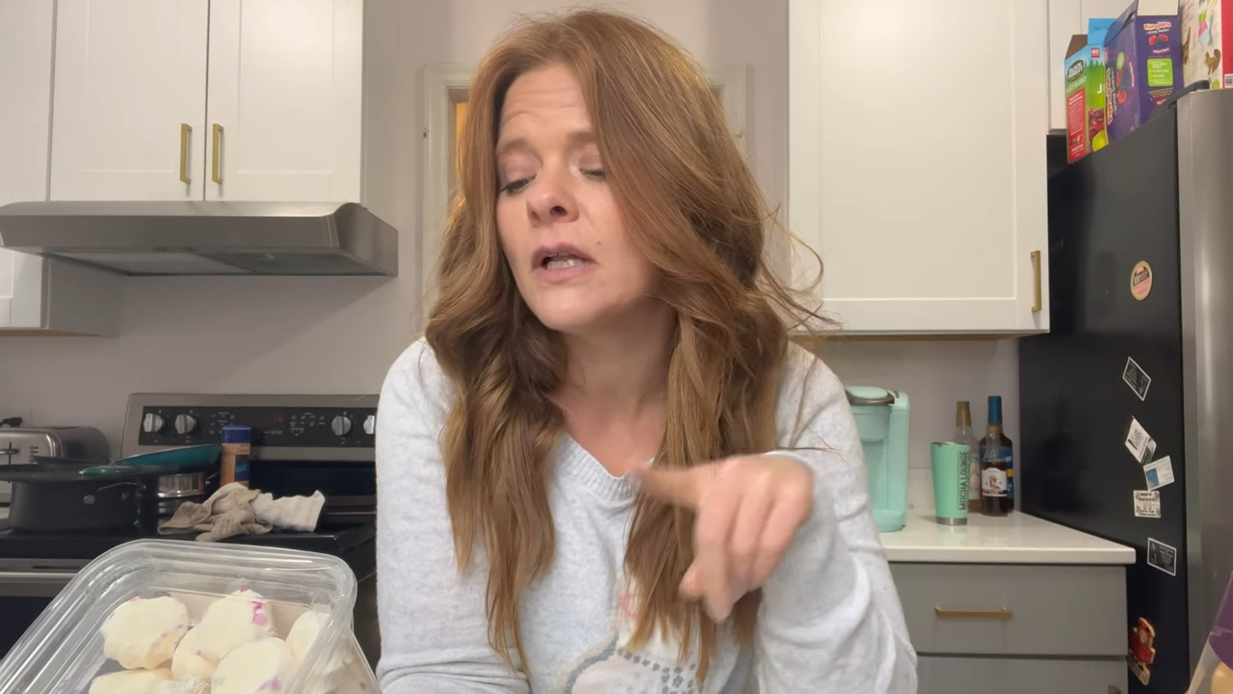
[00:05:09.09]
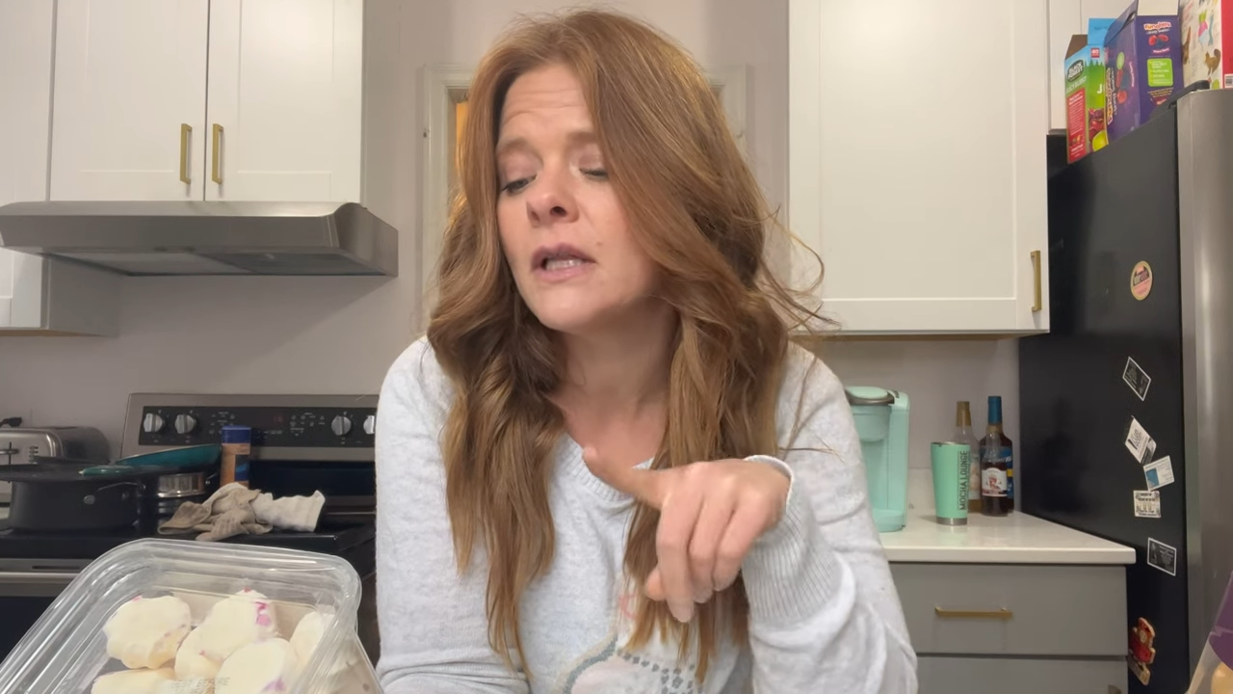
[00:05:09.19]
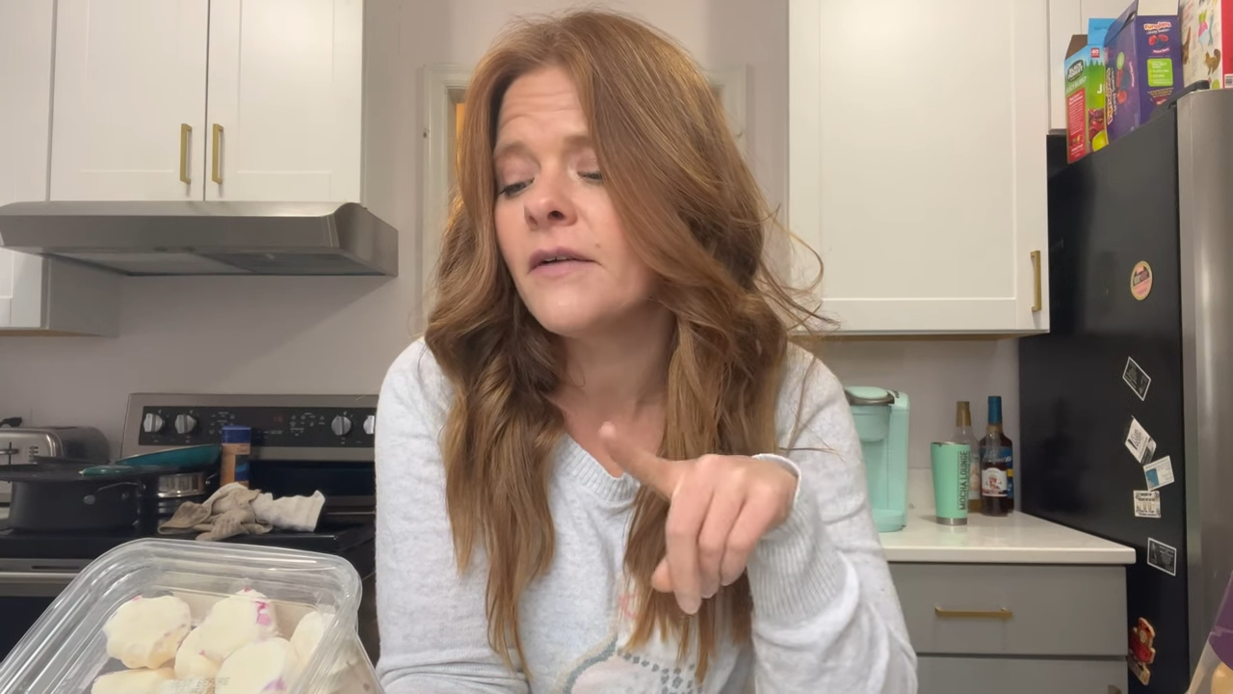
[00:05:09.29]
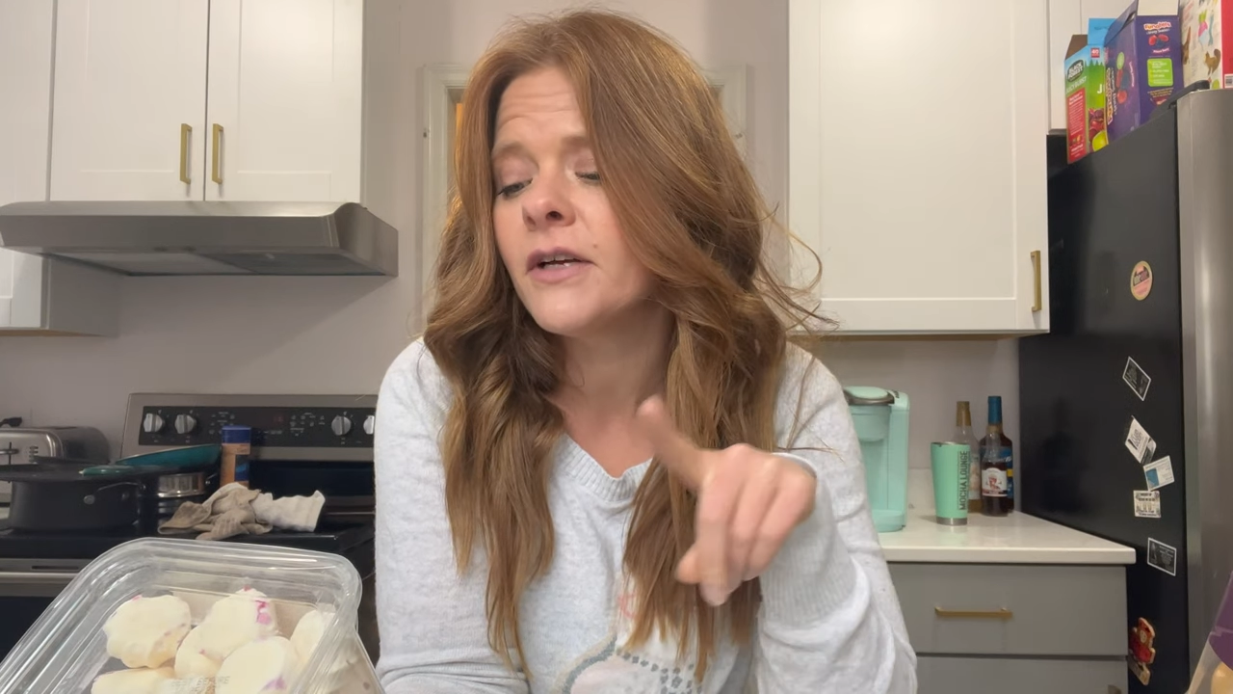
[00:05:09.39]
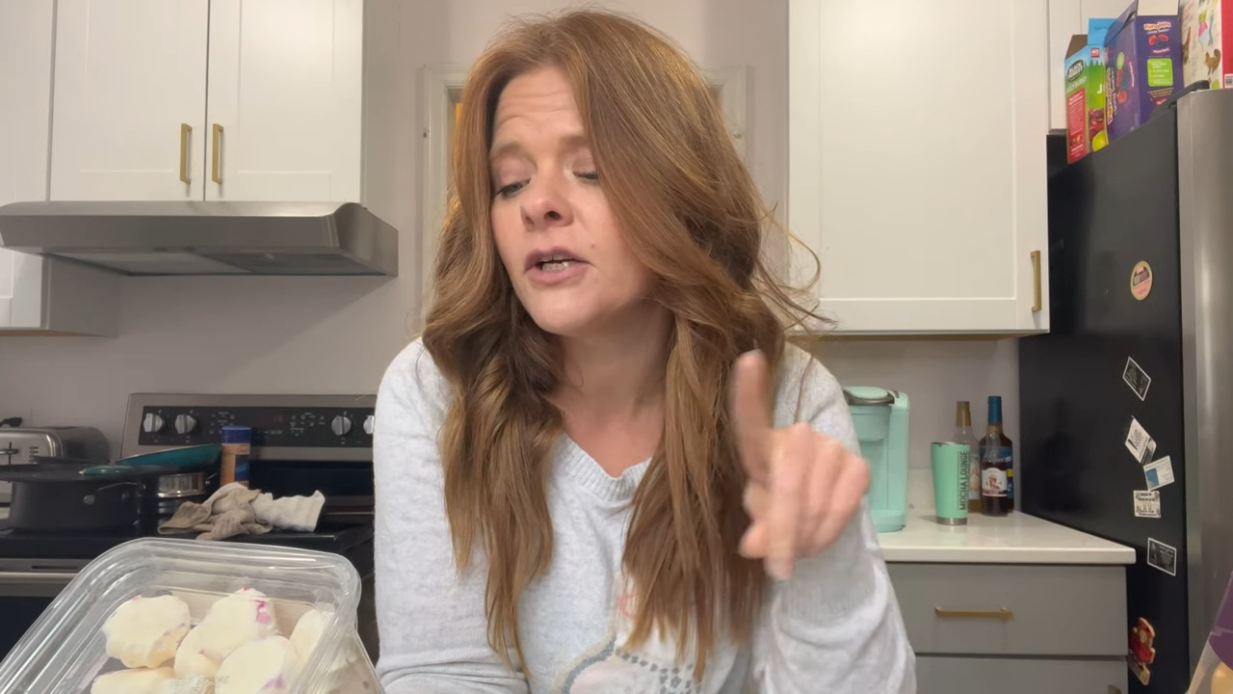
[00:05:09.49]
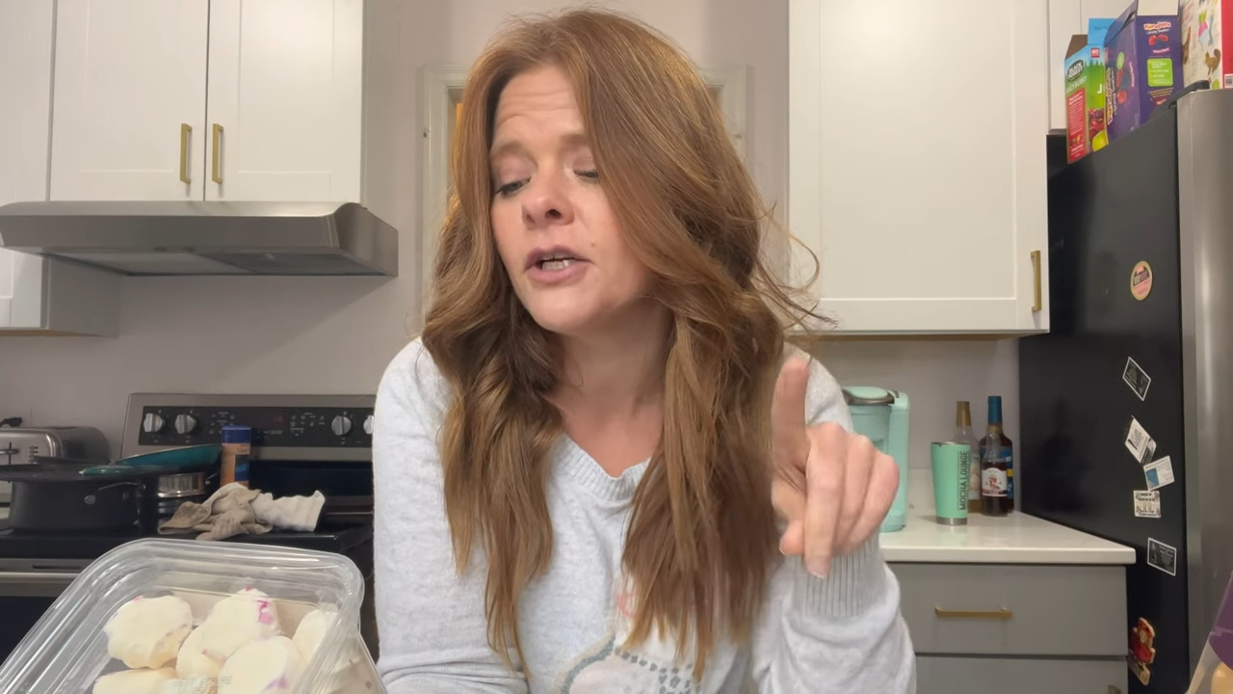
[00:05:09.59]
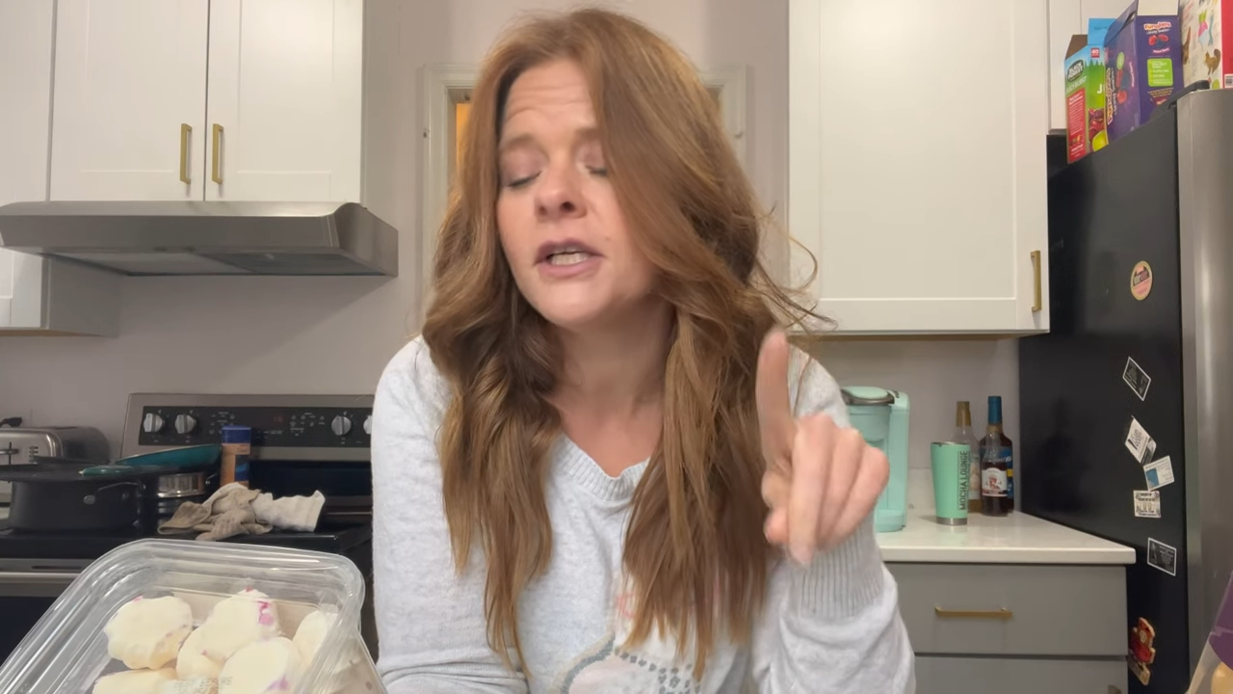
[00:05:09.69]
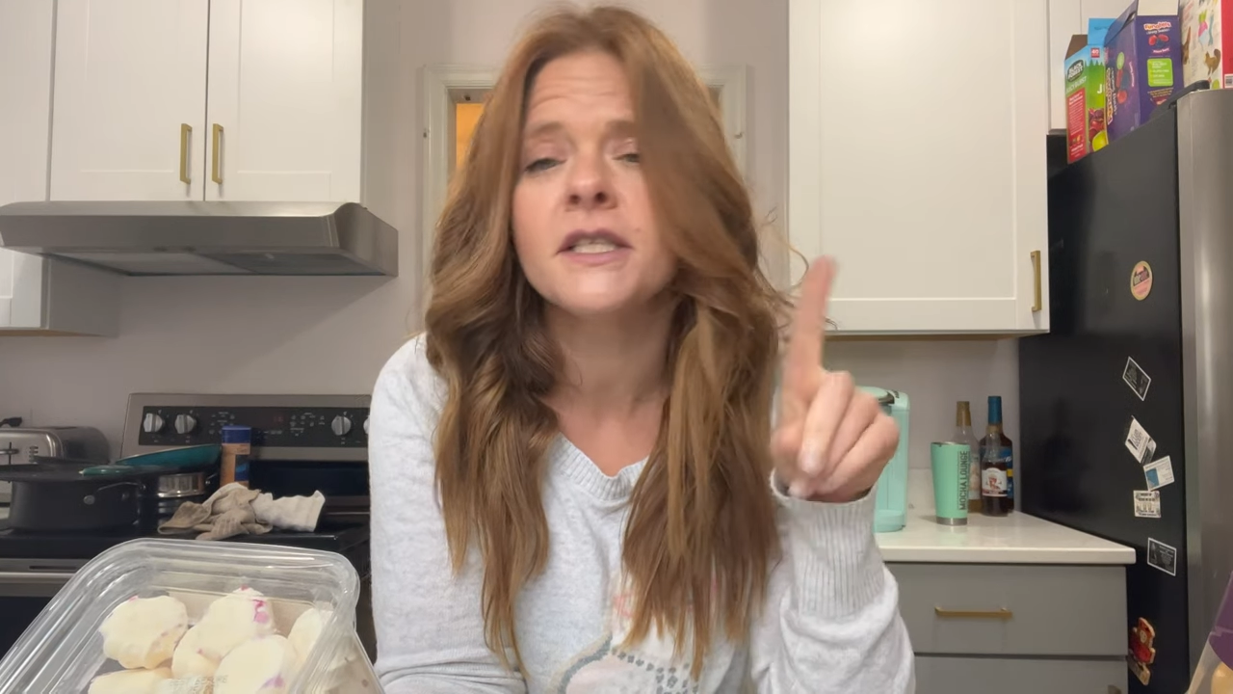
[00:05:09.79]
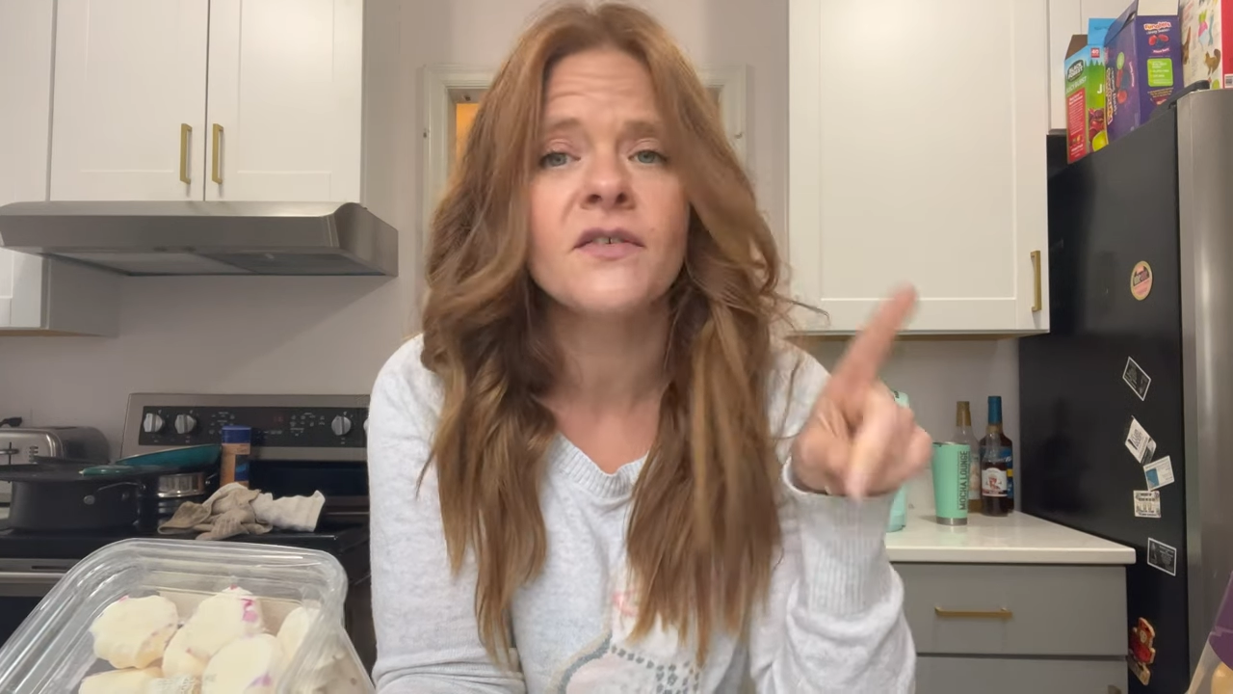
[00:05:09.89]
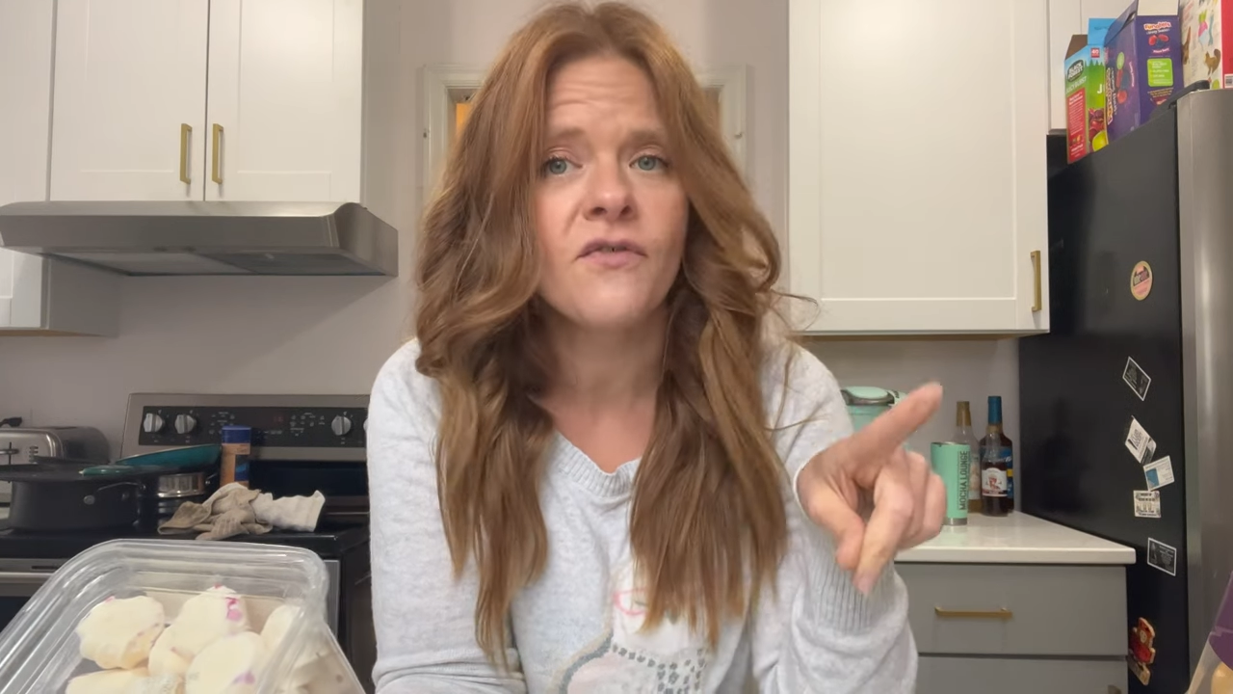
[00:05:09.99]
11
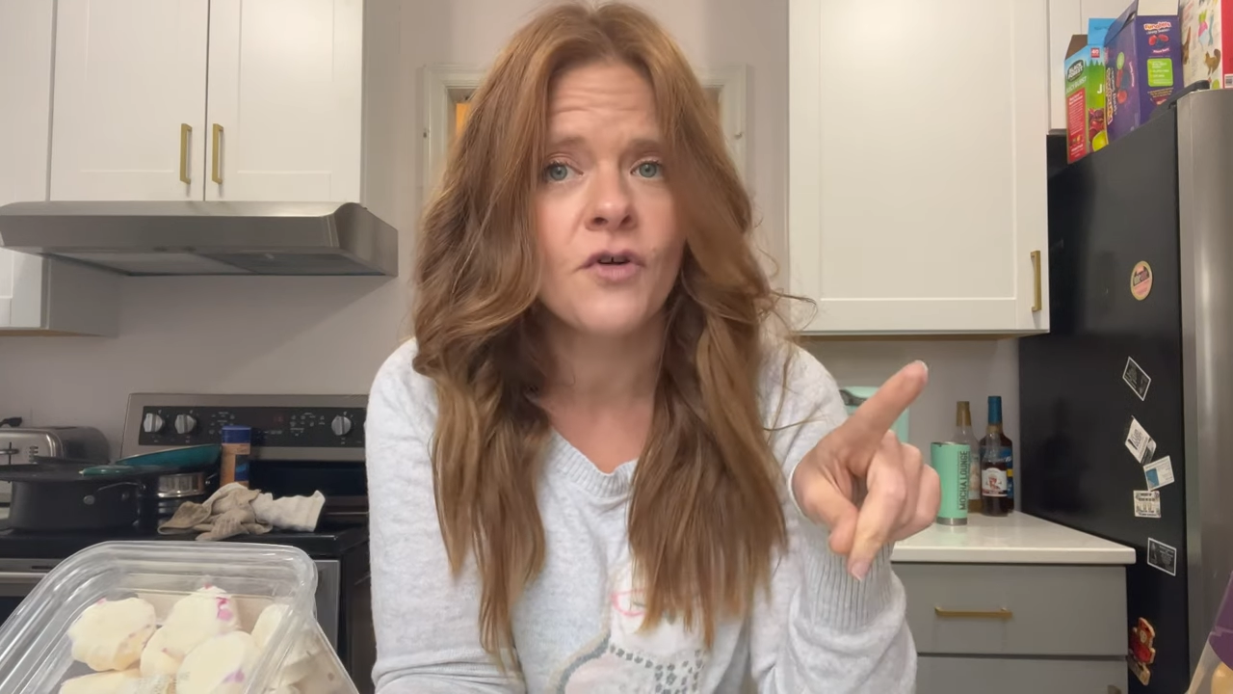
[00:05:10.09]
cookies